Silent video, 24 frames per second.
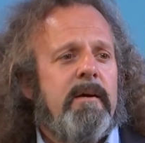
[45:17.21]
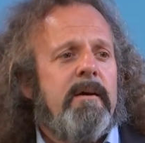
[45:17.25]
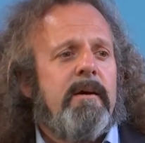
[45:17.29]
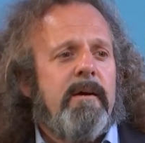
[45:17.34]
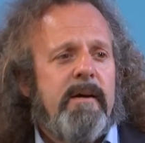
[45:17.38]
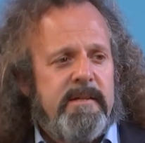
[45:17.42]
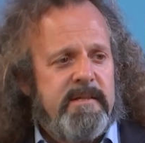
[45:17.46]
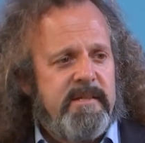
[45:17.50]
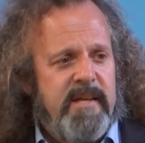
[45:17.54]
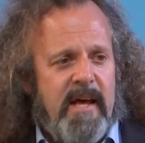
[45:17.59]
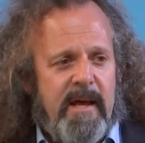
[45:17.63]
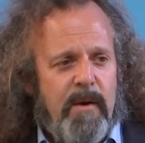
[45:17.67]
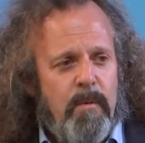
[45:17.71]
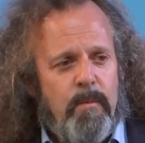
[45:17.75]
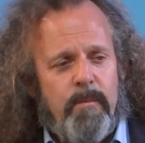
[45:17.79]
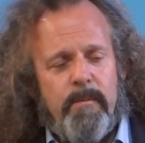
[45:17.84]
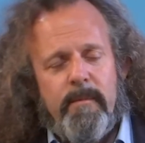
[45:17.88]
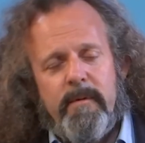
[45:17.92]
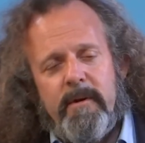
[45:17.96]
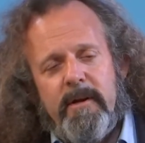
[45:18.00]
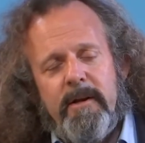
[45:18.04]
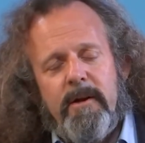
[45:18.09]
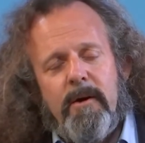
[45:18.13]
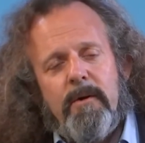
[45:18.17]
let's say, a
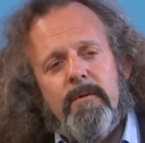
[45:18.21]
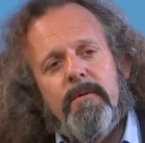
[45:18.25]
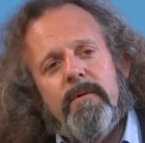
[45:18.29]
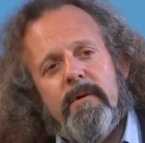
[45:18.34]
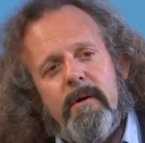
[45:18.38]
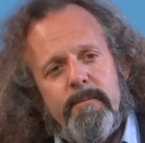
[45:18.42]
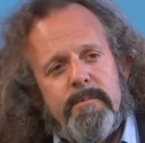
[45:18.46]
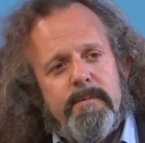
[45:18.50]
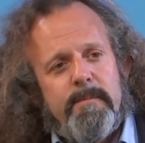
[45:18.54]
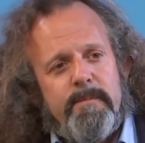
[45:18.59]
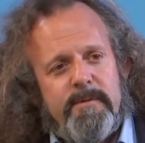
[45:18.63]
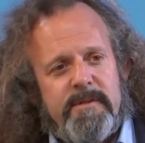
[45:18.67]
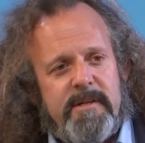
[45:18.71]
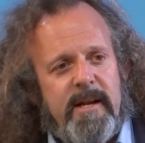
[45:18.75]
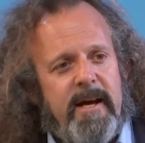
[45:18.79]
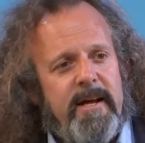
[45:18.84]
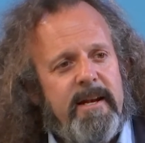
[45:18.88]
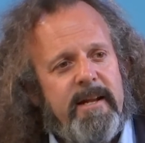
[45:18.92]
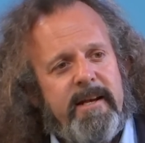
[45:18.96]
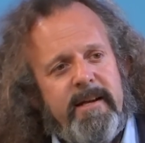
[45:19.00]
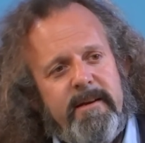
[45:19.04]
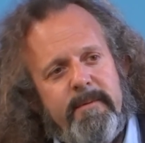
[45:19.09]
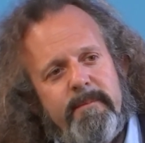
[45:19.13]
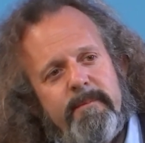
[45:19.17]

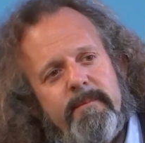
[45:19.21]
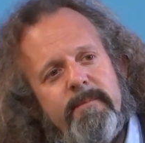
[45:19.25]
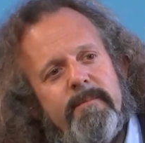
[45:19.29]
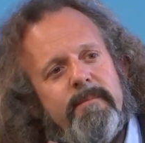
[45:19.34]
slightly